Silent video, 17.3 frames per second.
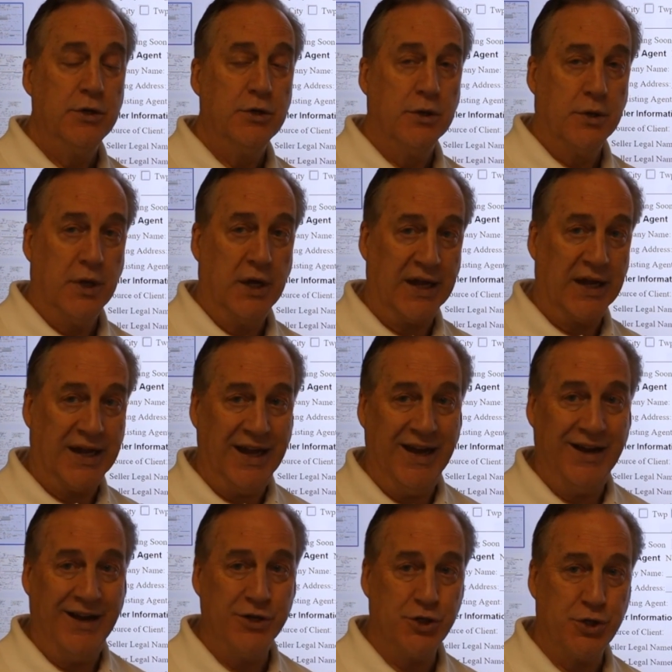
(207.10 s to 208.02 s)

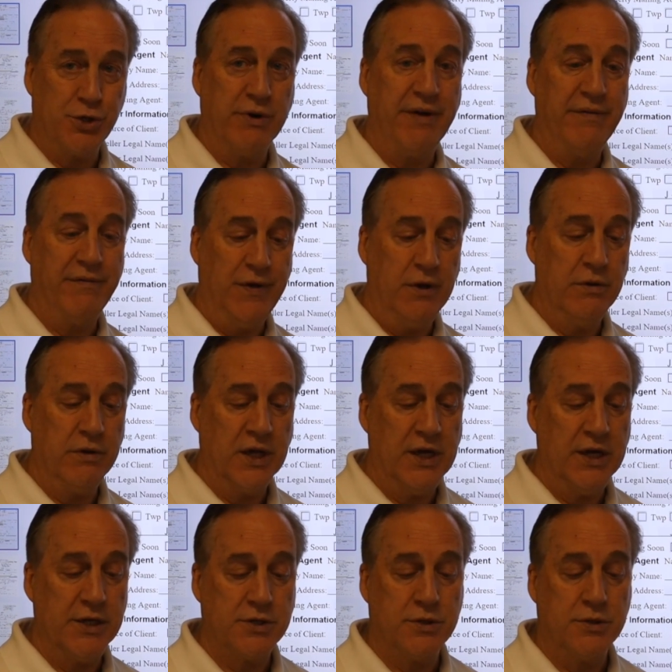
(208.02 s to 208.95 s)
Again, as you review
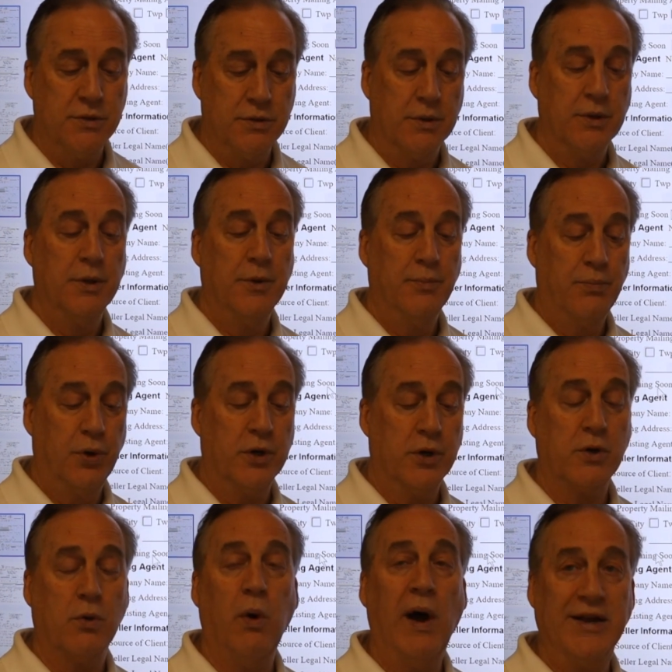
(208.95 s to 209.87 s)
this, put a
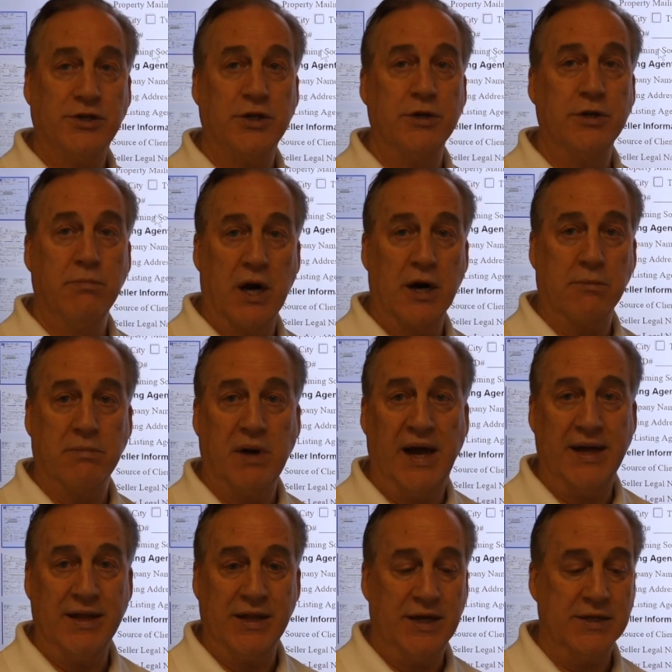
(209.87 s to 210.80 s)
question mark
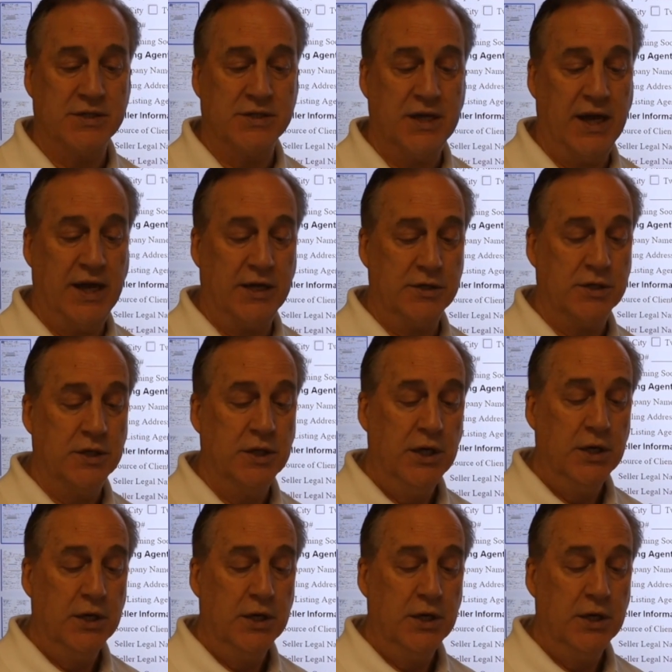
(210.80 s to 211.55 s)
by these things.